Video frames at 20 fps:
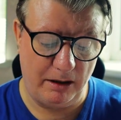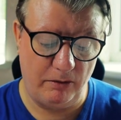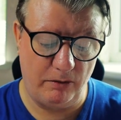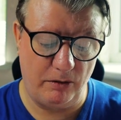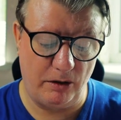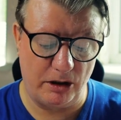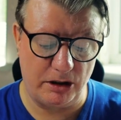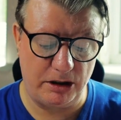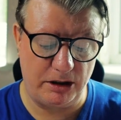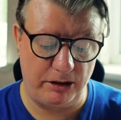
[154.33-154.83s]

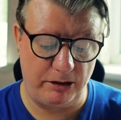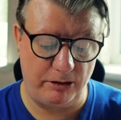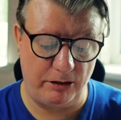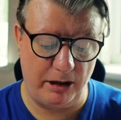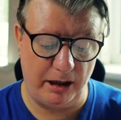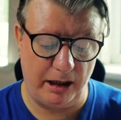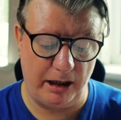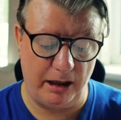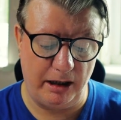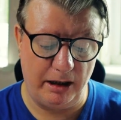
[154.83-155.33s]
Verse
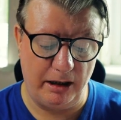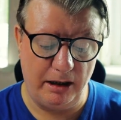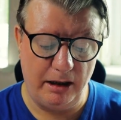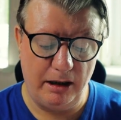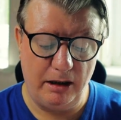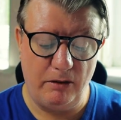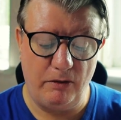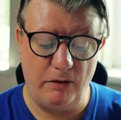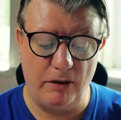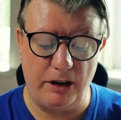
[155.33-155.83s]
three,
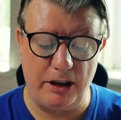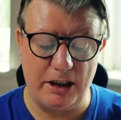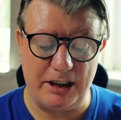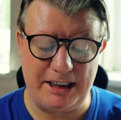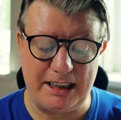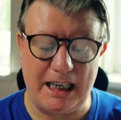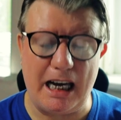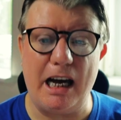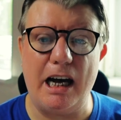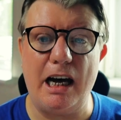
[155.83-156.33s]
"For the
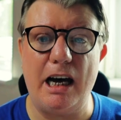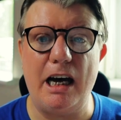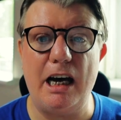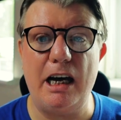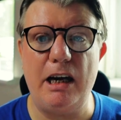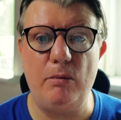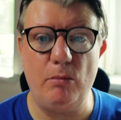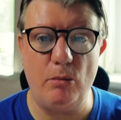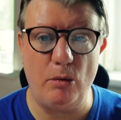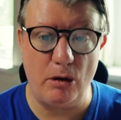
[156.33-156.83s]

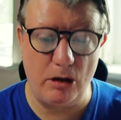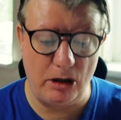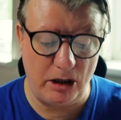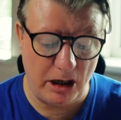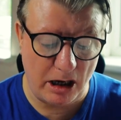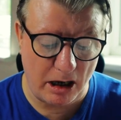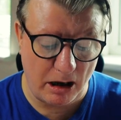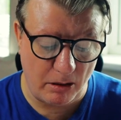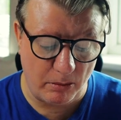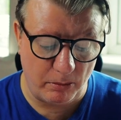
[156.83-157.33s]
time will
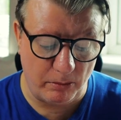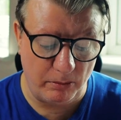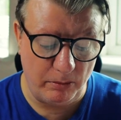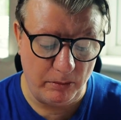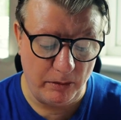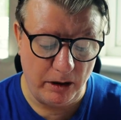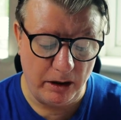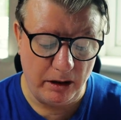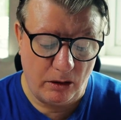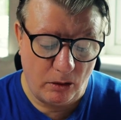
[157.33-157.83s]
come
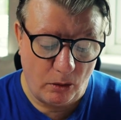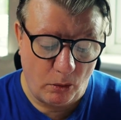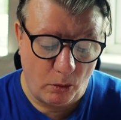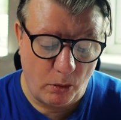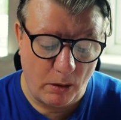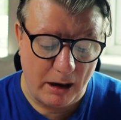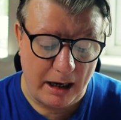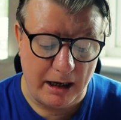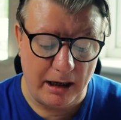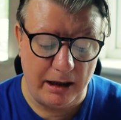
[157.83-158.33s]

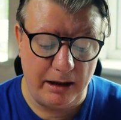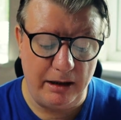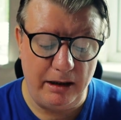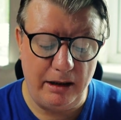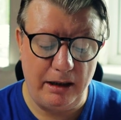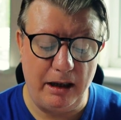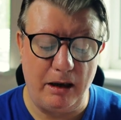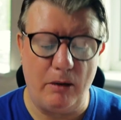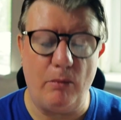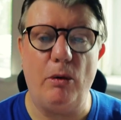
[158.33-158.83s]

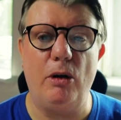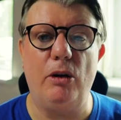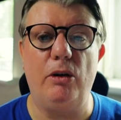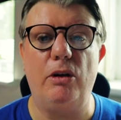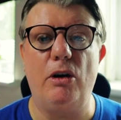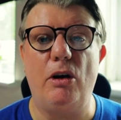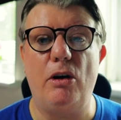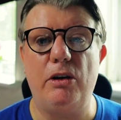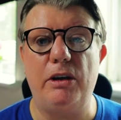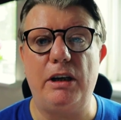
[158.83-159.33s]
when they will
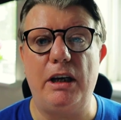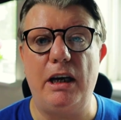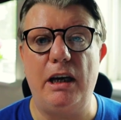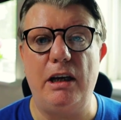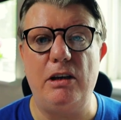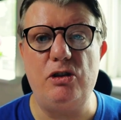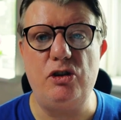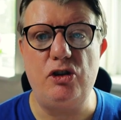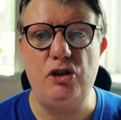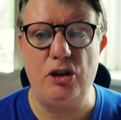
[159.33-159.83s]
not
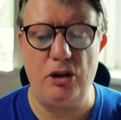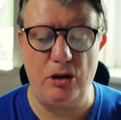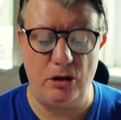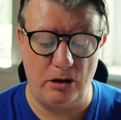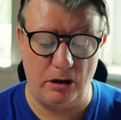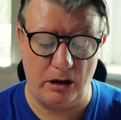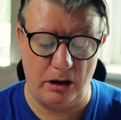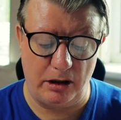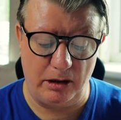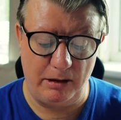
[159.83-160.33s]

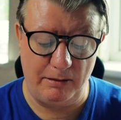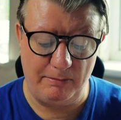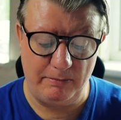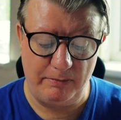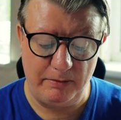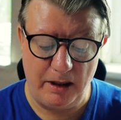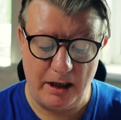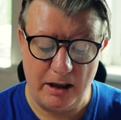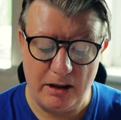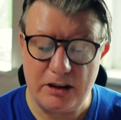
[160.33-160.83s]
endure
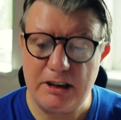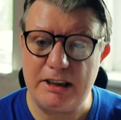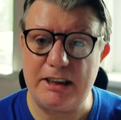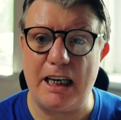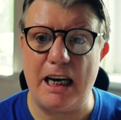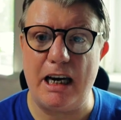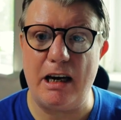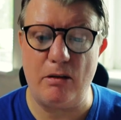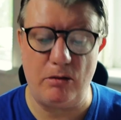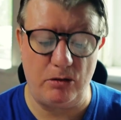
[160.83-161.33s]

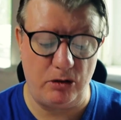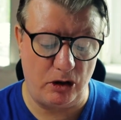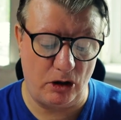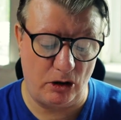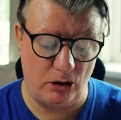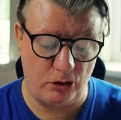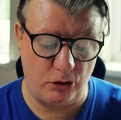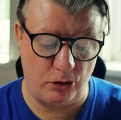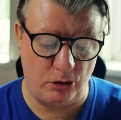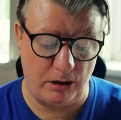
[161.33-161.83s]
sound
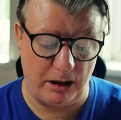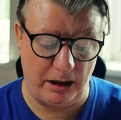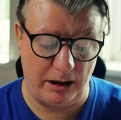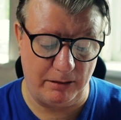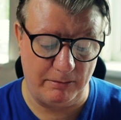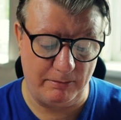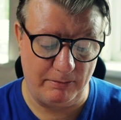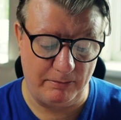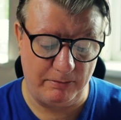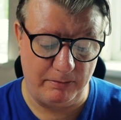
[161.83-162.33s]
doctrine,